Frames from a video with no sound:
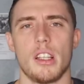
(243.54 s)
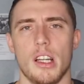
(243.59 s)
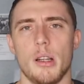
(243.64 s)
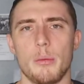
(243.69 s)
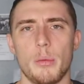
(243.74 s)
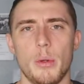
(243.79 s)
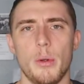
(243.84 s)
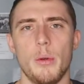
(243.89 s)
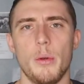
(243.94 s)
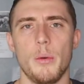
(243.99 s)

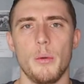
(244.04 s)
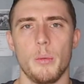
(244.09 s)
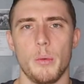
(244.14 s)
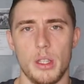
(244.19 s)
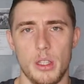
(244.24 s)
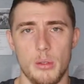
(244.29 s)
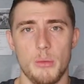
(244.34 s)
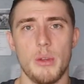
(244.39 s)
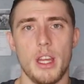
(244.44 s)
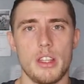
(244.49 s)
up
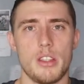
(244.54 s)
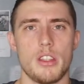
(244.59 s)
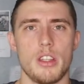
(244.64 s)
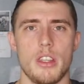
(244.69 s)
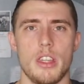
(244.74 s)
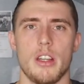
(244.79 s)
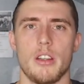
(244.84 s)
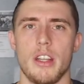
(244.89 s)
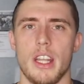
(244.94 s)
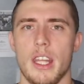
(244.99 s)
when you mention
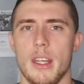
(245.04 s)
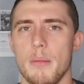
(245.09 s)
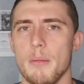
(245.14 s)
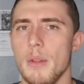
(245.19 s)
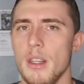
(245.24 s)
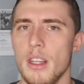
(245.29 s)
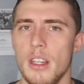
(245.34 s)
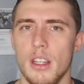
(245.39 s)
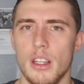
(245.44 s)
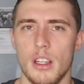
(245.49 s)
their name?
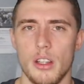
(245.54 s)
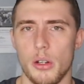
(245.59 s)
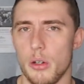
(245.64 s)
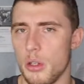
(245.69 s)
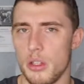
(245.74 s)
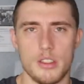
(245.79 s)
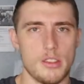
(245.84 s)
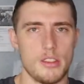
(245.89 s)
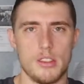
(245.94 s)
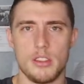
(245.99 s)

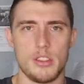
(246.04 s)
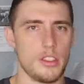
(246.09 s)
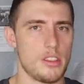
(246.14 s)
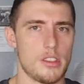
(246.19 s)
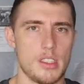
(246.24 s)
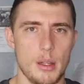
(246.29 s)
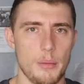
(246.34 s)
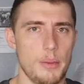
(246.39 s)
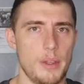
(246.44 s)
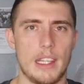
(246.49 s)
Or is it just
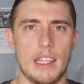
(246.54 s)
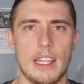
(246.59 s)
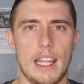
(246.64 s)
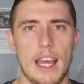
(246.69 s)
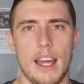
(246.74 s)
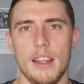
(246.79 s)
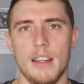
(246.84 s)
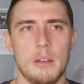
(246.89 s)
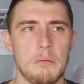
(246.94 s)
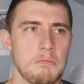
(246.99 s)
something
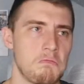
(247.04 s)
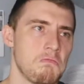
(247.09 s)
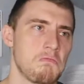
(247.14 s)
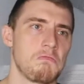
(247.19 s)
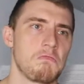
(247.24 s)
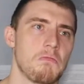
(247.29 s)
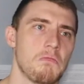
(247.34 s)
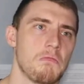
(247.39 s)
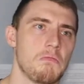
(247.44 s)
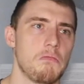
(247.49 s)
that,
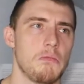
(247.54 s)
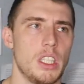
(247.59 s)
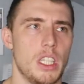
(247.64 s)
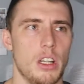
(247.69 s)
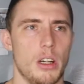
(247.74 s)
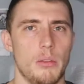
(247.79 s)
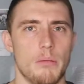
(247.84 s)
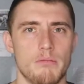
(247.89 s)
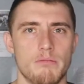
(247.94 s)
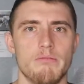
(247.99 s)
you
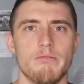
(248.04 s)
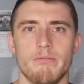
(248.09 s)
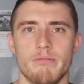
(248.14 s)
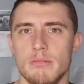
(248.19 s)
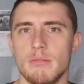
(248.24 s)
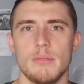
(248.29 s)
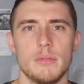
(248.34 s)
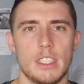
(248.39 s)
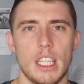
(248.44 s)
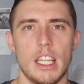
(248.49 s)
know,
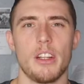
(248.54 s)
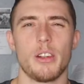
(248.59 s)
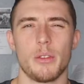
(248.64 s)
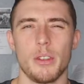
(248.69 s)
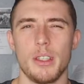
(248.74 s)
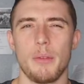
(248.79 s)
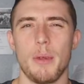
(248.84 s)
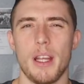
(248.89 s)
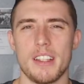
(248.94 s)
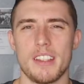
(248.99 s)
they don't
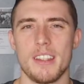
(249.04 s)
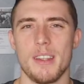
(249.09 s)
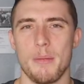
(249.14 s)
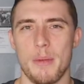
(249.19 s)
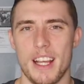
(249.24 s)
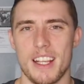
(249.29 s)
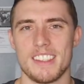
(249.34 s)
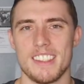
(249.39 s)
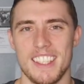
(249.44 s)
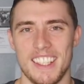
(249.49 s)
really mention the
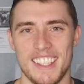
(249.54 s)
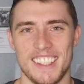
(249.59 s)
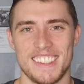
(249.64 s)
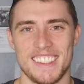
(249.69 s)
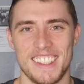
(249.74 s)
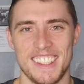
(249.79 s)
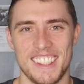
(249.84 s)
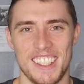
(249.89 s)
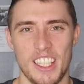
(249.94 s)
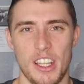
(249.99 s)
best things?
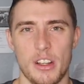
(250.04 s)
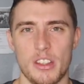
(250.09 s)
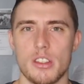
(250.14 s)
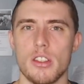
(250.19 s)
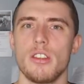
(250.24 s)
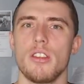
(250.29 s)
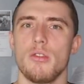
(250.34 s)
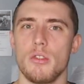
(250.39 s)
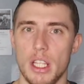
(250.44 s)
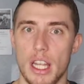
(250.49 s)
You know, so
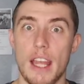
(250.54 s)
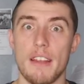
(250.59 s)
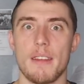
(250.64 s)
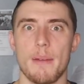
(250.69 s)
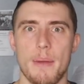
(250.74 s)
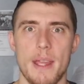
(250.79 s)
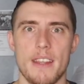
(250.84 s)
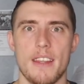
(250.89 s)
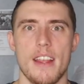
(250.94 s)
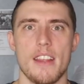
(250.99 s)
you really have to
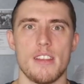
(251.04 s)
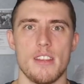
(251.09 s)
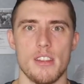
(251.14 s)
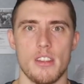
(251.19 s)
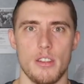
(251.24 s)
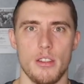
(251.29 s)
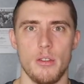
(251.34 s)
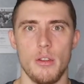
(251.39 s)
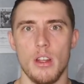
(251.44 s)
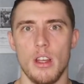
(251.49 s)
pay attention
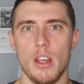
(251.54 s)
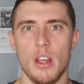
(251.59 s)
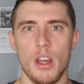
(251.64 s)
to